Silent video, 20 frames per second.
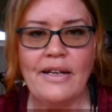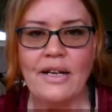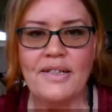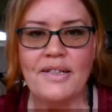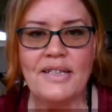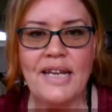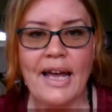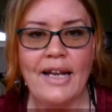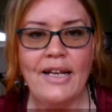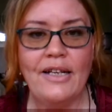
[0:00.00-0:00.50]

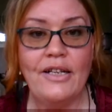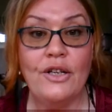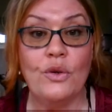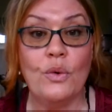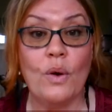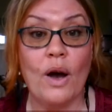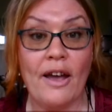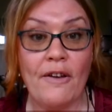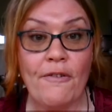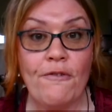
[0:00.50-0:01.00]
And I
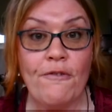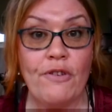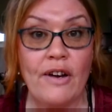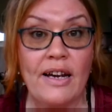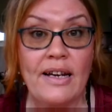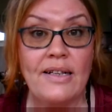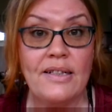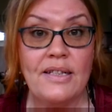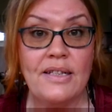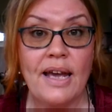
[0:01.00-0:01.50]
tell you, I
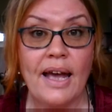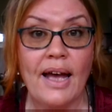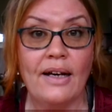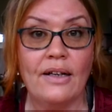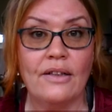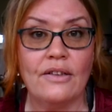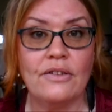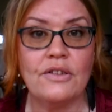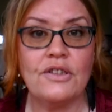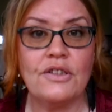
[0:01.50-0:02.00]
freaked
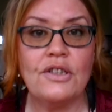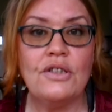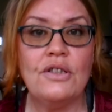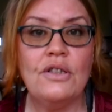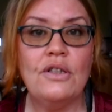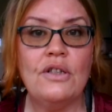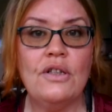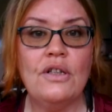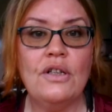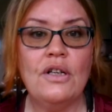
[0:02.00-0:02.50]

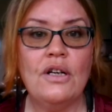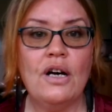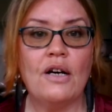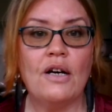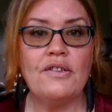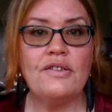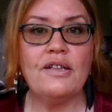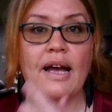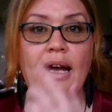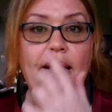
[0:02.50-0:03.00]
out.
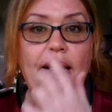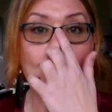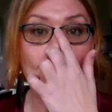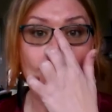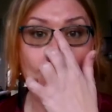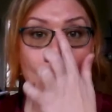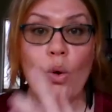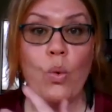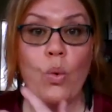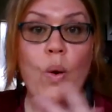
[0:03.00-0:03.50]
I was
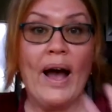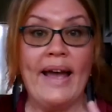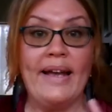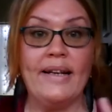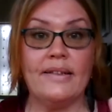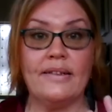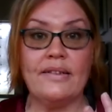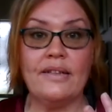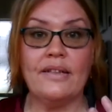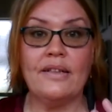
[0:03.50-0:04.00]
like, no,
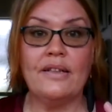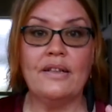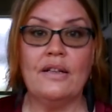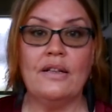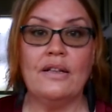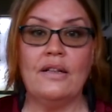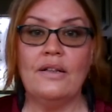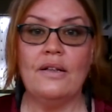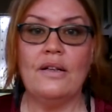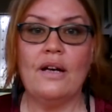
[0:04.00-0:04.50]
wait.
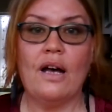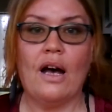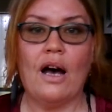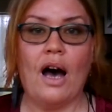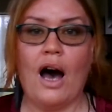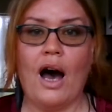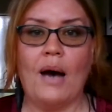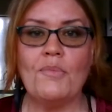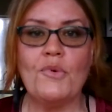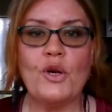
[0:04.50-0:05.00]

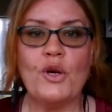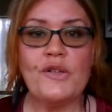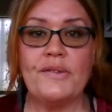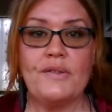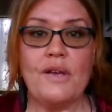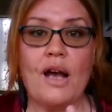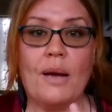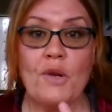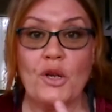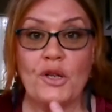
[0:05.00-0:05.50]
I'm
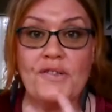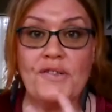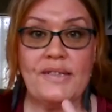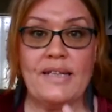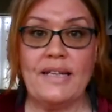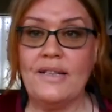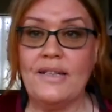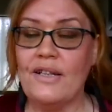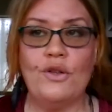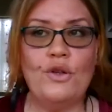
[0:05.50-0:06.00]
not
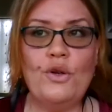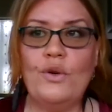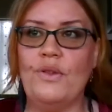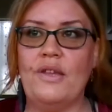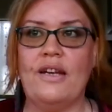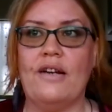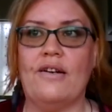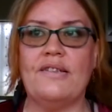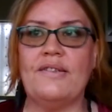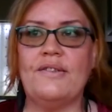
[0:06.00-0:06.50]
sending
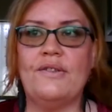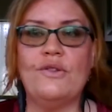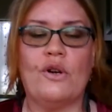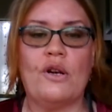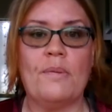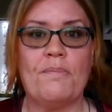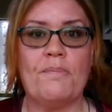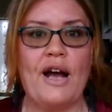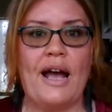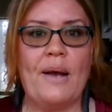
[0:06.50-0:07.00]
you there.
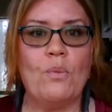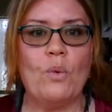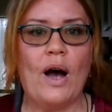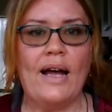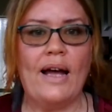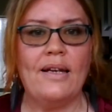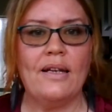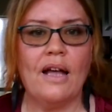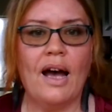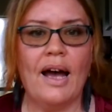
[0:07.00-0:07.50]
It's not a
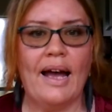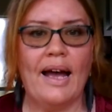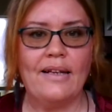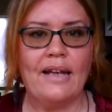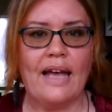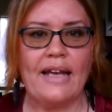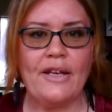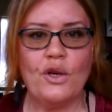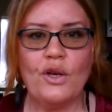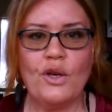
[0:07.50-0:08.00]
bright white
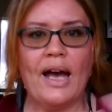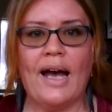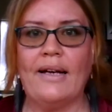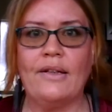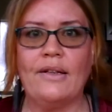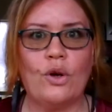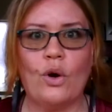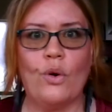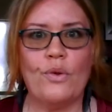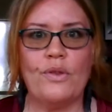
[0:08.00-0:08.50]
light. Like, you
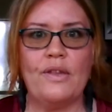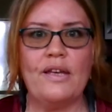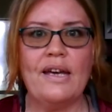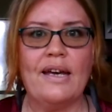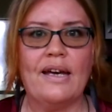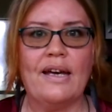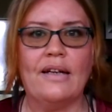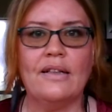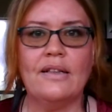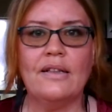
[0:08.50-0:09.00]
can't
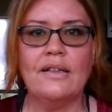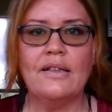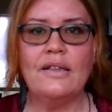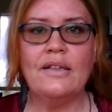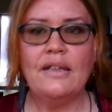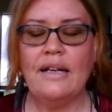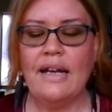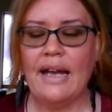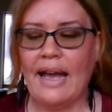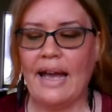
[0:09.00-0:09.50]
go there.